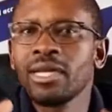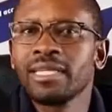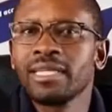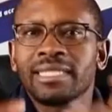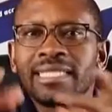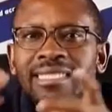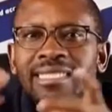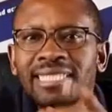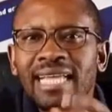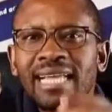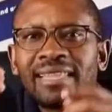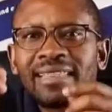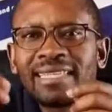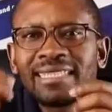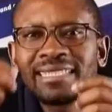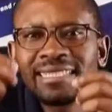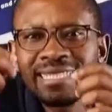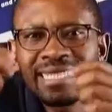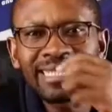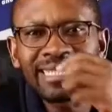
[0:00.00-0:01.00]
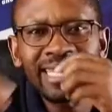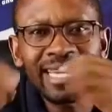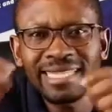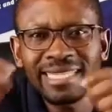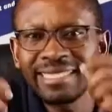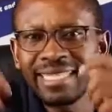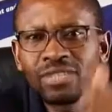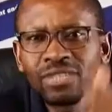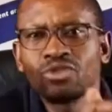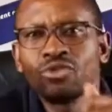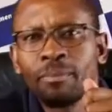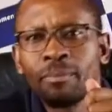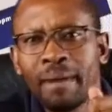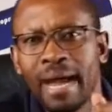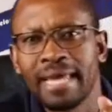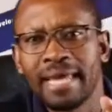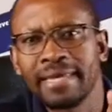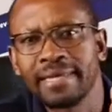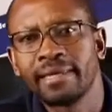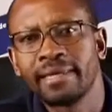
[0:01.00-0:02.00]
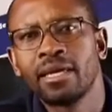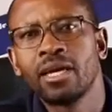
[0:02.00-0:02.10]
There's nothing necessarily that you're buying.